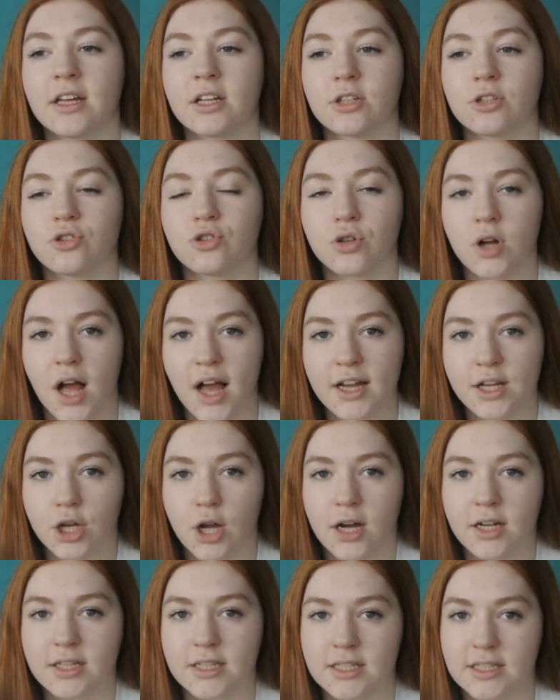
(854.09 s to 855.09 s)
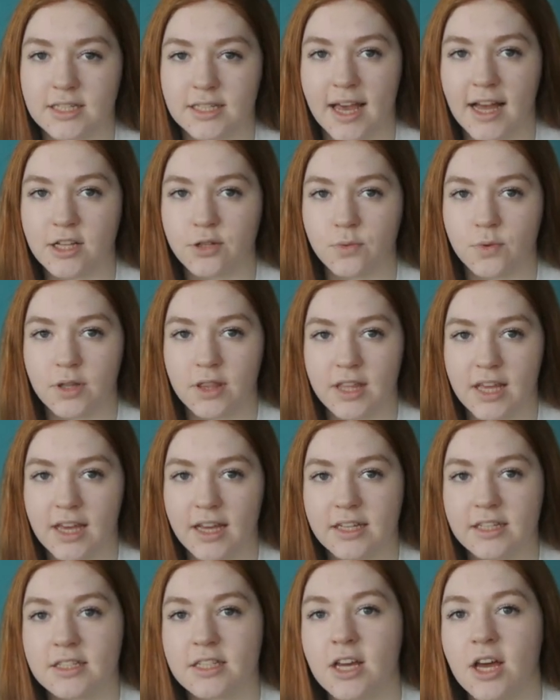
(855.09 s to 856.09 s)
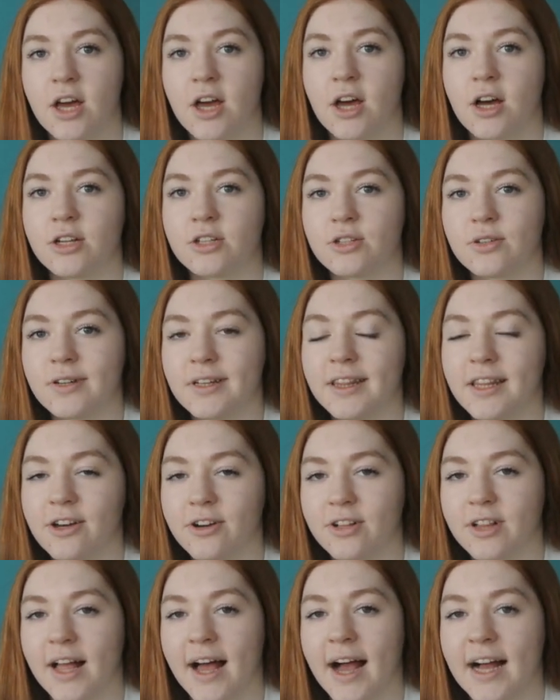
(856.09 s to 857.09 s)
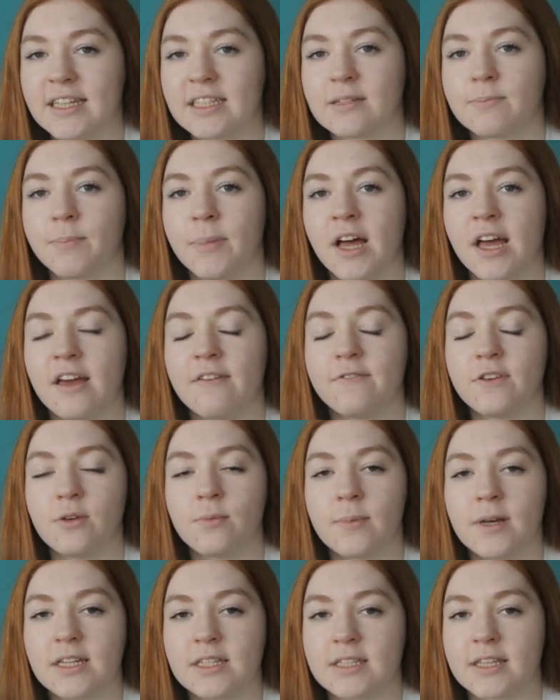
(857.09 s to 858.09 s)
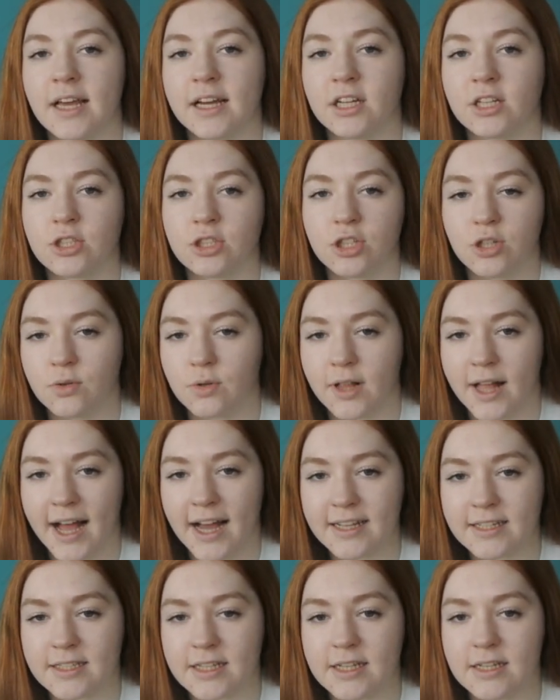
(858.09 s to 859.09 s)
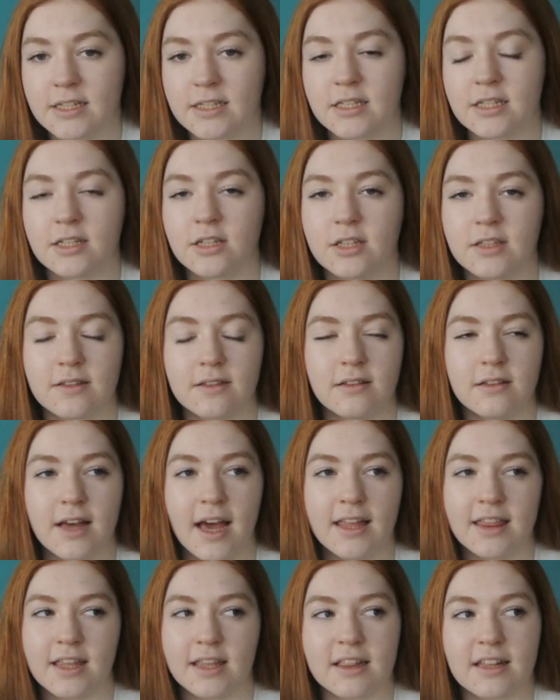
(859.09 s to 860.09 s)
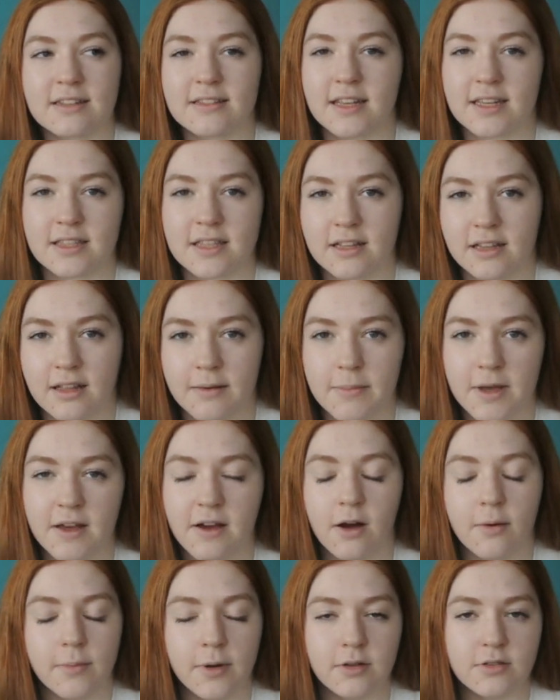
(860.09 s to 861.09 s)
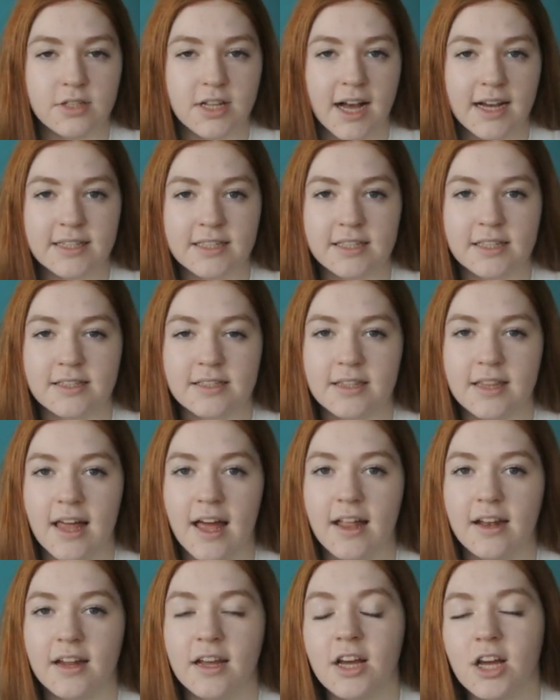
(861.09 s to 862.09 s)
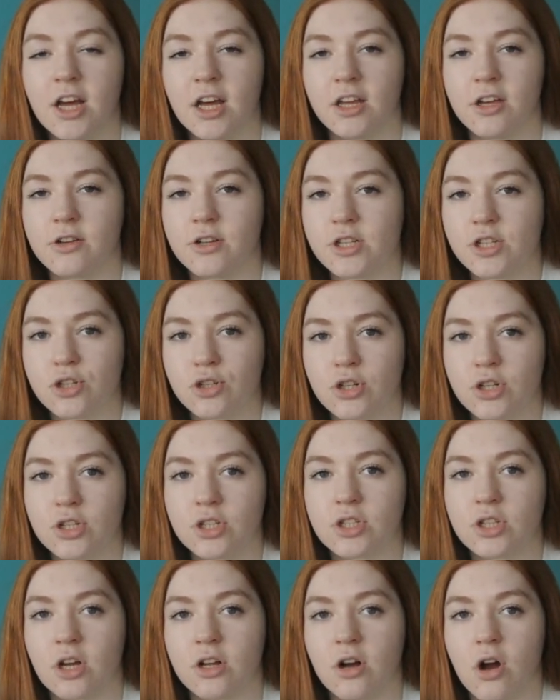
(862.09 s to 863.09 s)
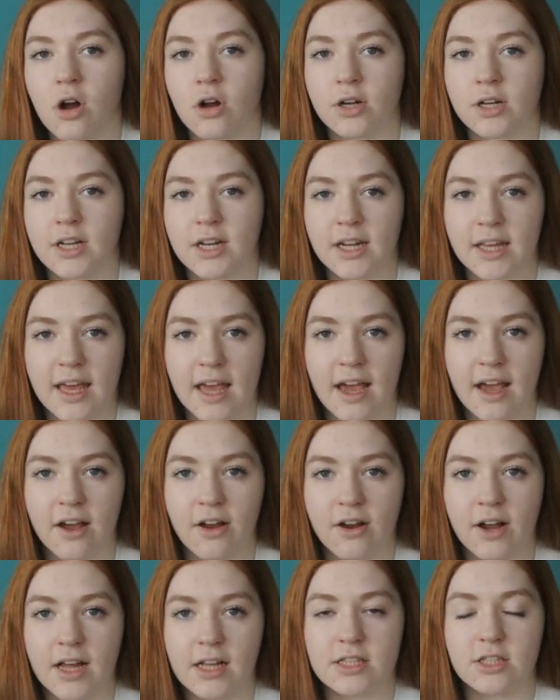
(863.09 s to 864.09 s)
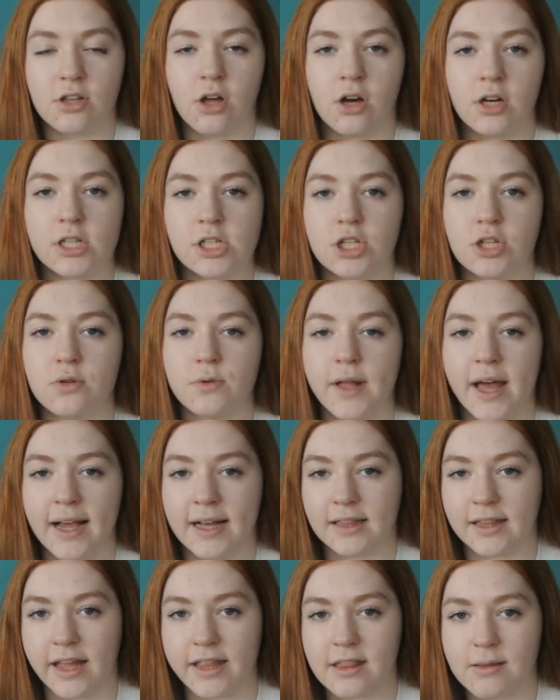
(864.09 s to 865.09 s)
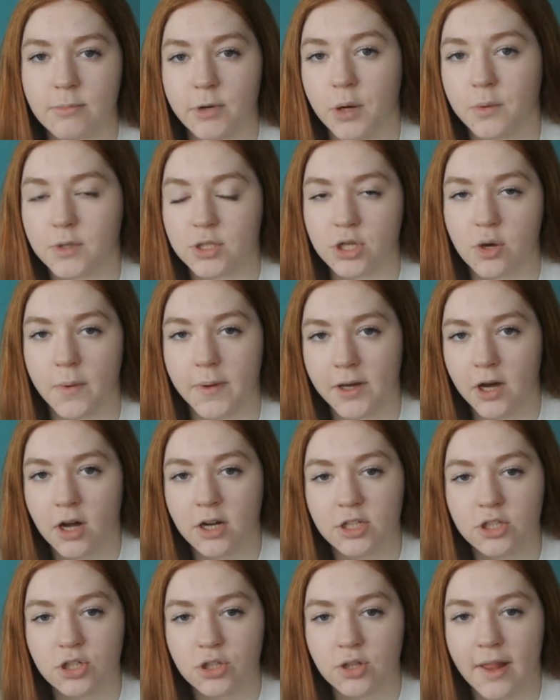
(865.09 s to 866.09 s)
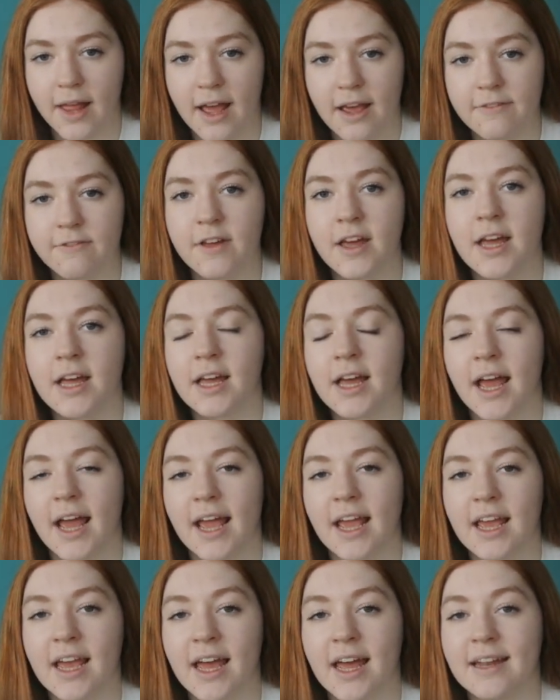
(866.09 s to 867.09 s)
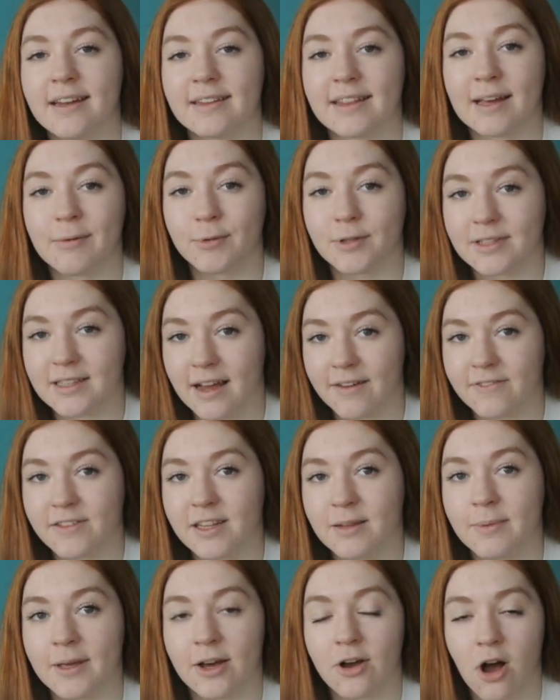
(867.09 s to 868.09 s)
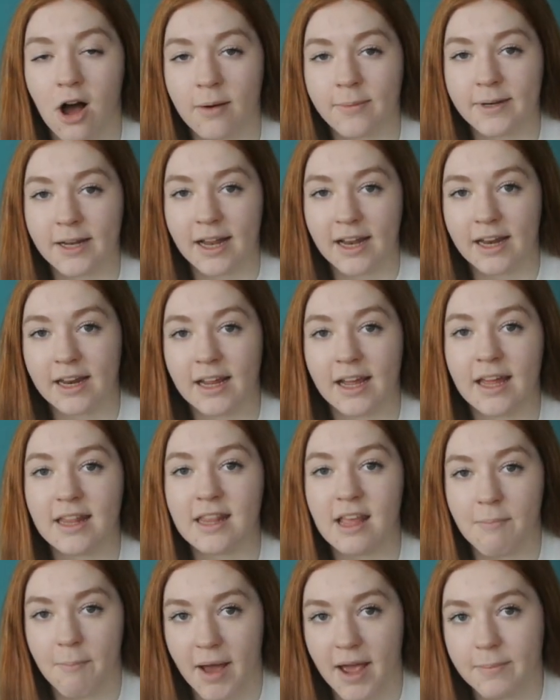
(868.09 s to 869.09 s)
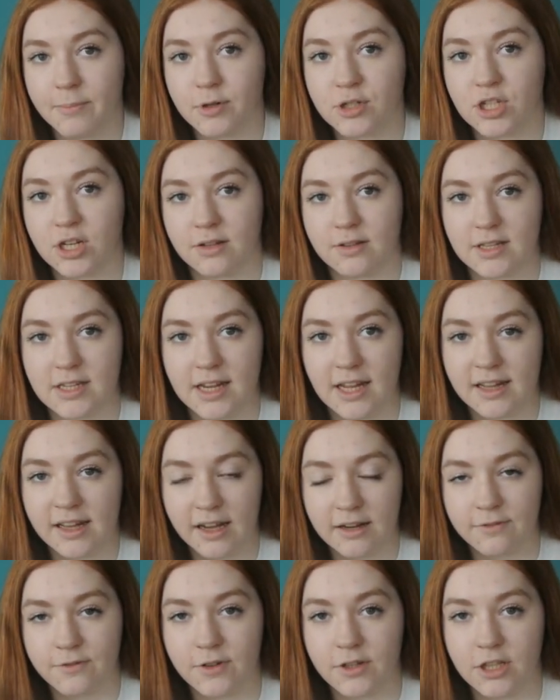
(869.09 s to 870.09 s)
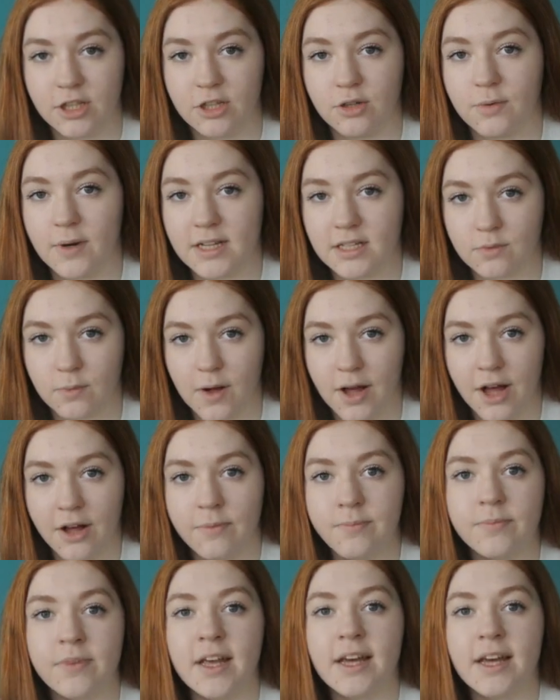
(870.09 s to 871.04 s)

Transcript: try not to schedule things during their class, but if you miss like 2 classes, I think that's like the limit on most classes, then your teachers aren't going to care as long as you let them know what's going on in your life, and they will definitely be accommodating, and they might push out the deadline for you as well.